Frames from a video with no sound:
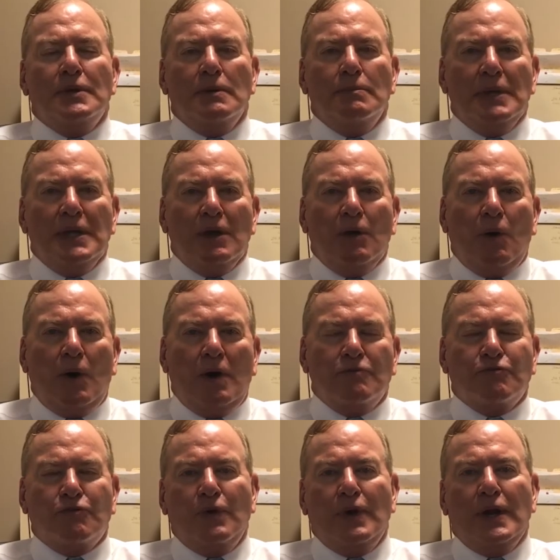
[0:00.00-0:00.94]
to be
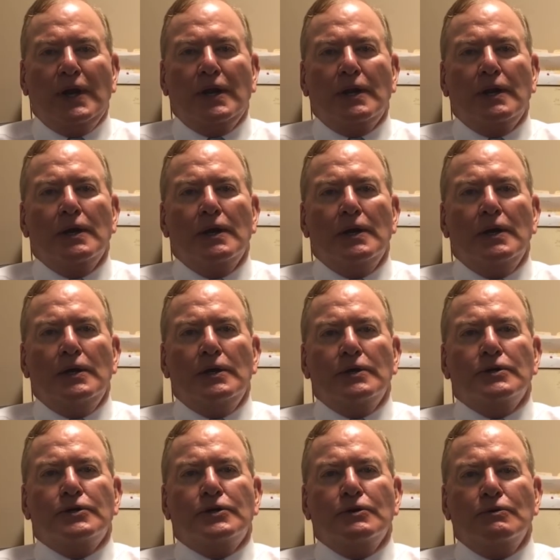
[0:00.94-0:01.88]
offering
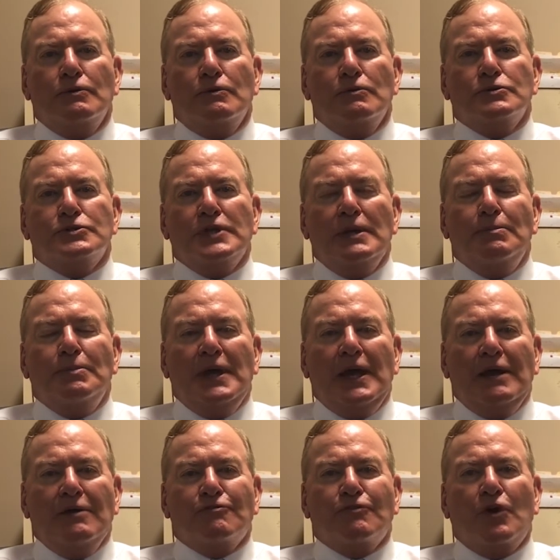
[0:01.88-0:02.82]
to
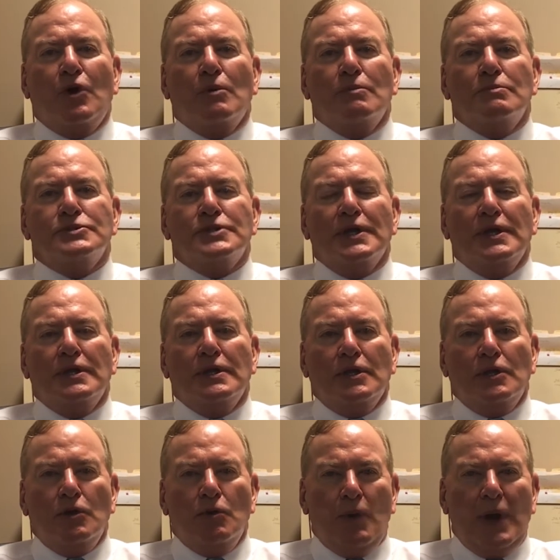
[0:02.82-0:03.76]
CPA firms in
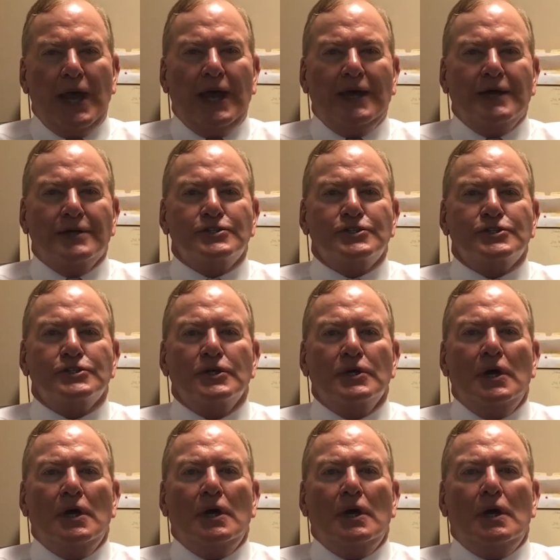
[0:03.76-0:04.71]
the
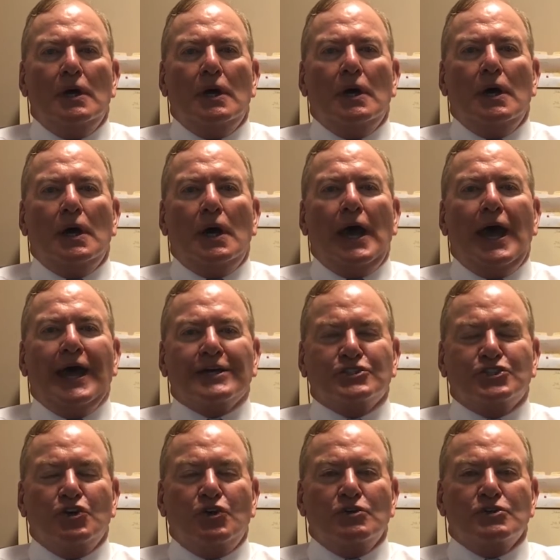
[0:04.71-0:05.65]
U.S.
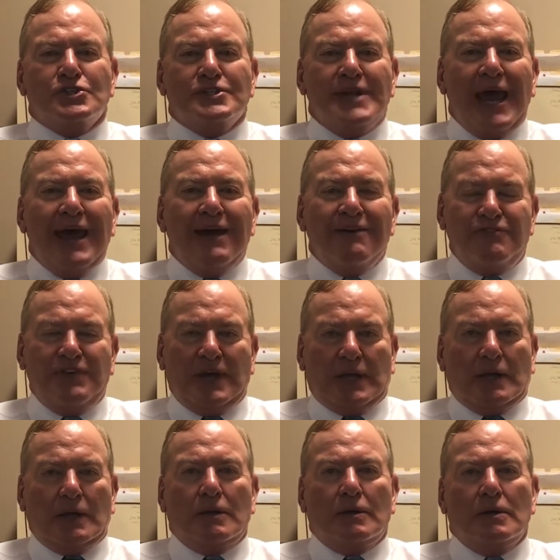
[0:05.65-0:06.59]
actual
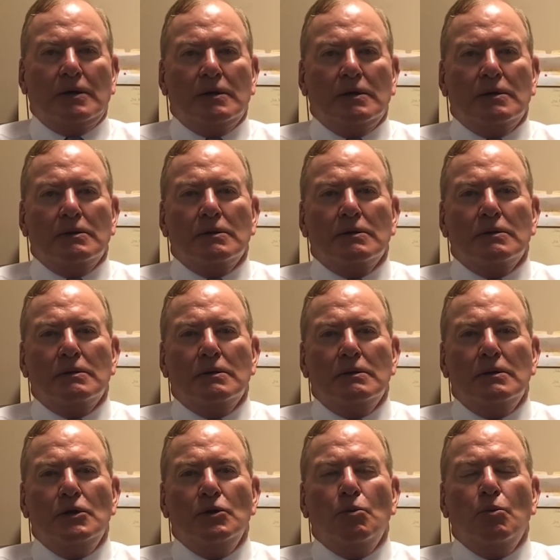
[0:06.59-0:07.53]
staffing.
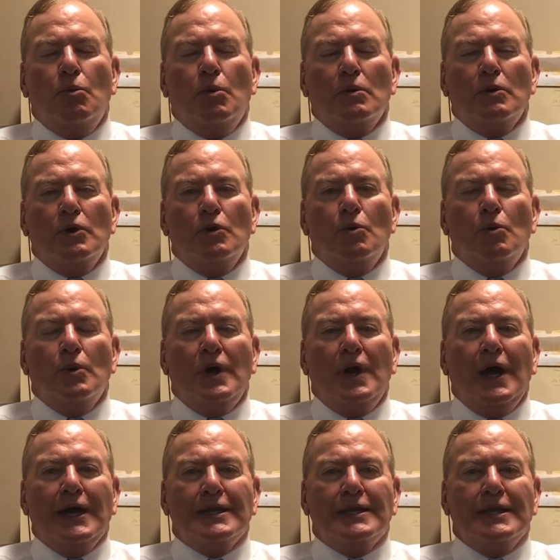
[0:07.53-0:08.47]
You were
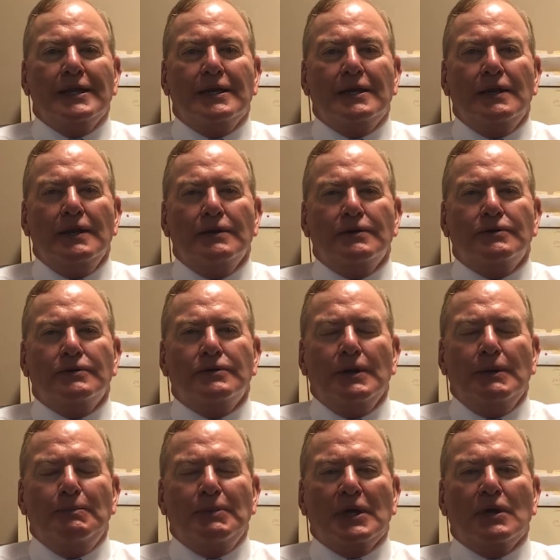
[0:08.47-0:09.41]
not the
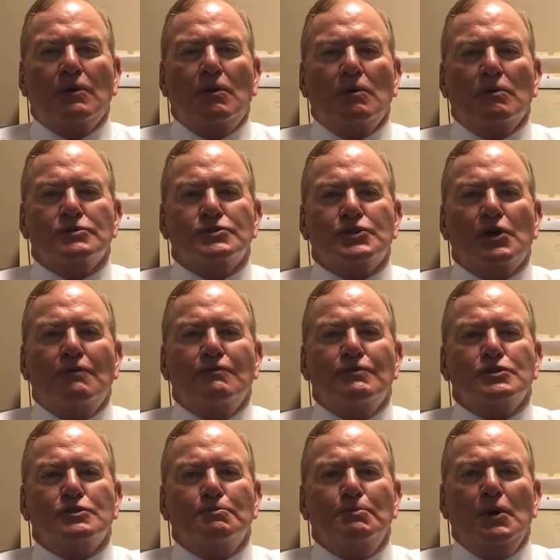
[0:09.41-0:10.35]
typical
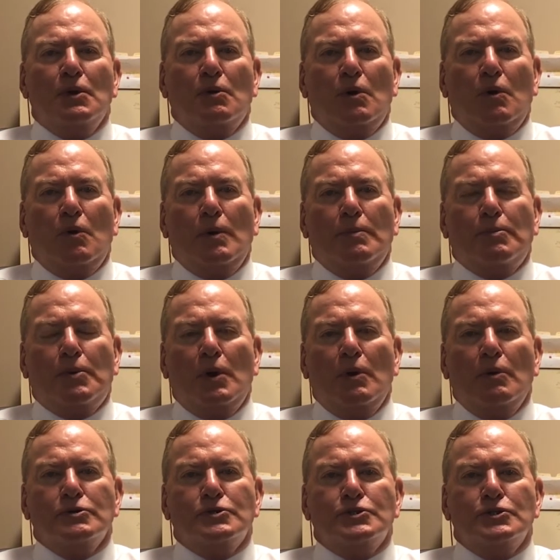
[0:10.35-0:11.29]
service bureau
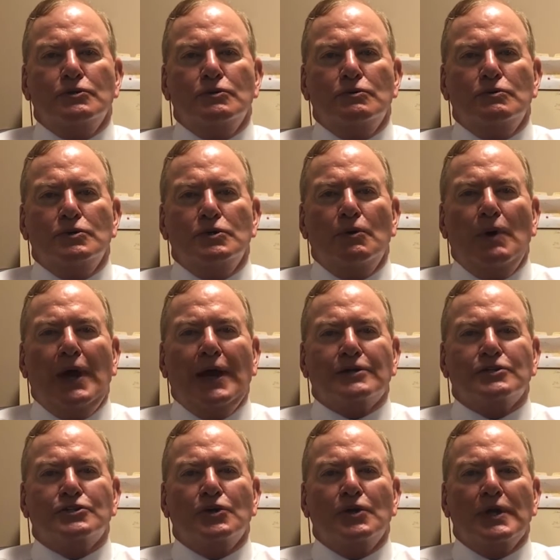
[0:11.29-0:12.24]
approach. You
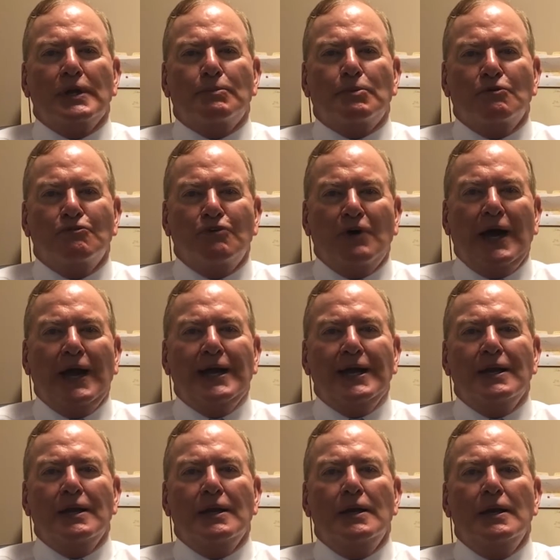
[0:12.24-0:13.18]
actually
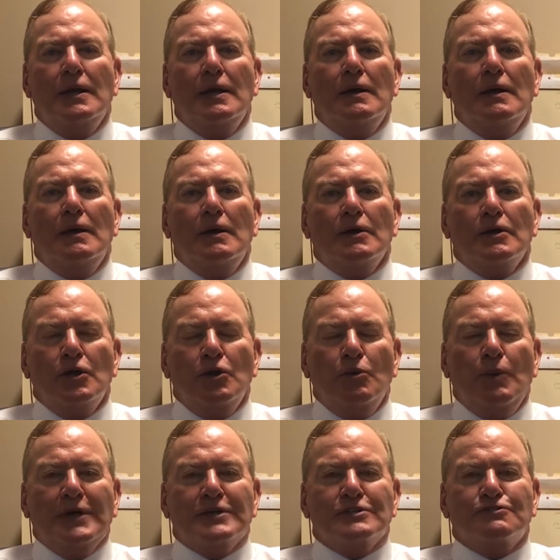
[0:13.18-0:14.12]
provided
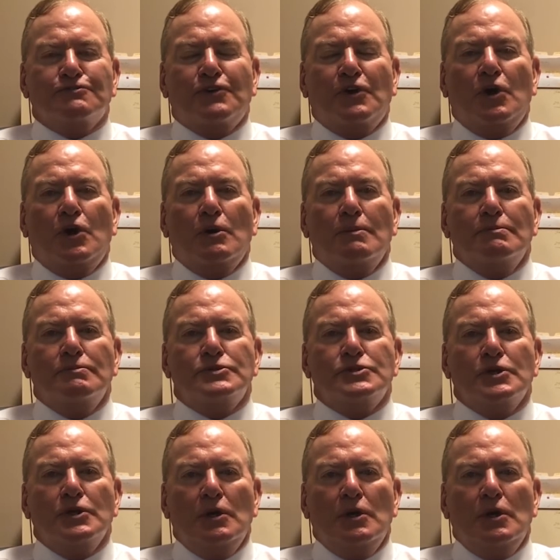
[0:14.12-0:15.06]
U.S. firms